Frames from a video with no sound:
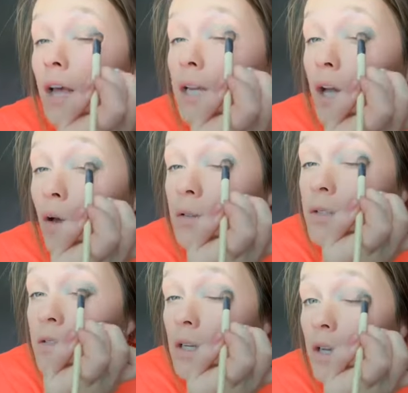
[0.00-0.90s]
And y'all
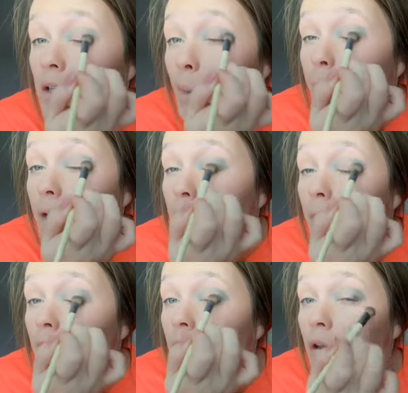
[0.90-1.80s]
see that
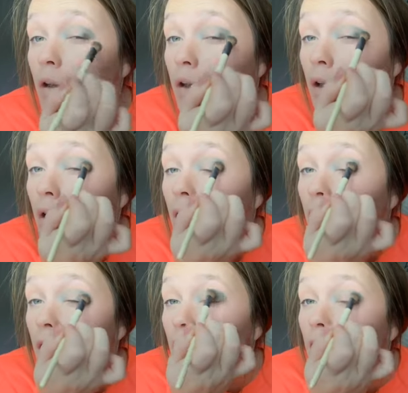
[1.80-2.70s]
pigment.
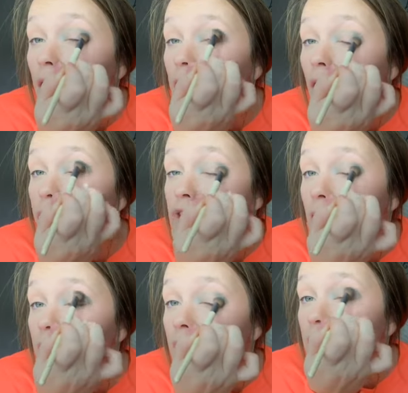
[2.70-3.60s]
Go
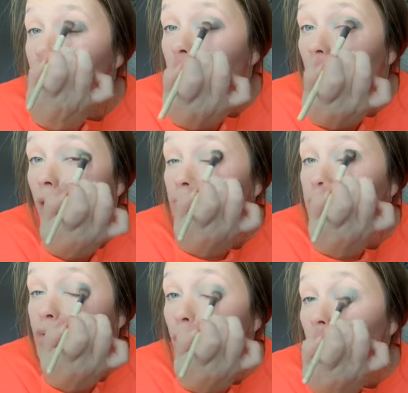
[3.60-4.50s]
Jaclyn Hill, I
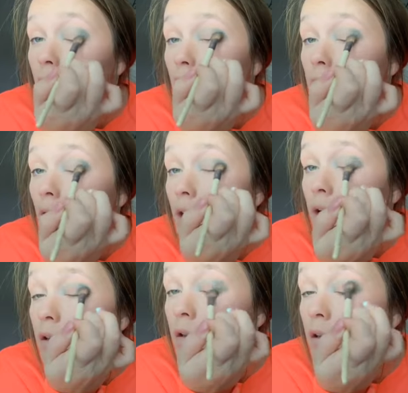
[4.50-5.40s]
swear,
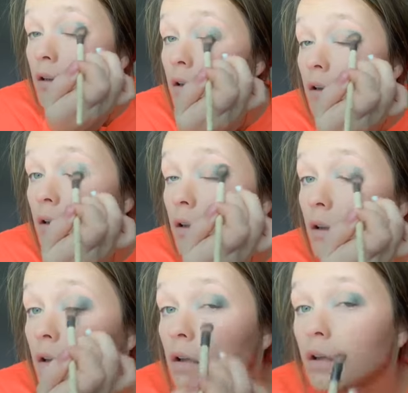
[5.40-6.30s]
like,
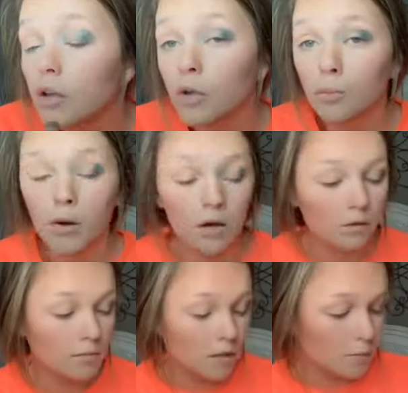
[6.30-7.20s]
you
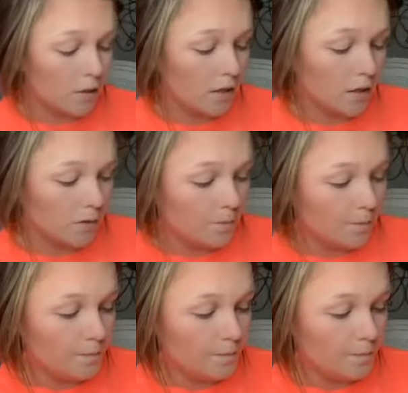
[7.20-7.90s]
bombed this palette.